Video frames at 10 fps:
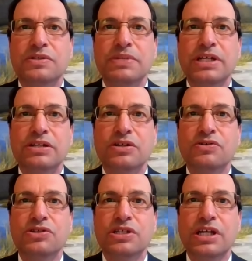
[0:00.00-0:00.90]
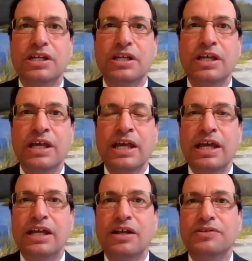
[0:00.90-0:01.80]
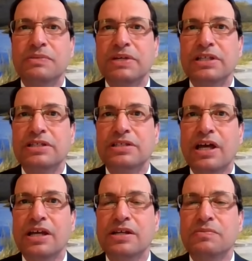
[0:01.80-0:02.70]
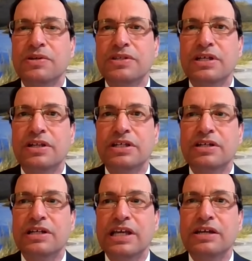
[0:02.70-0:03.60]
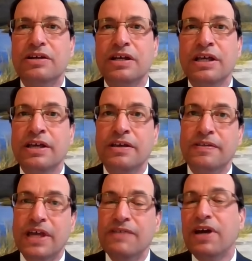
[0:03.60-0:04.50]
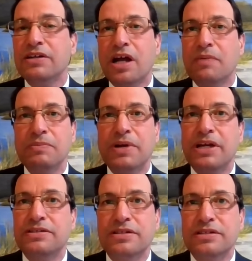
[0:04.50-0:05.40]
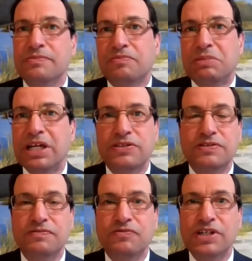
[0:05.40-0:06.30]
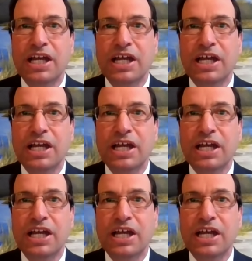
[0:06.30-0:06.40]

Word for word: was being negotiated and ultimately signed in Brazil a year later, they've had carbon prices in place for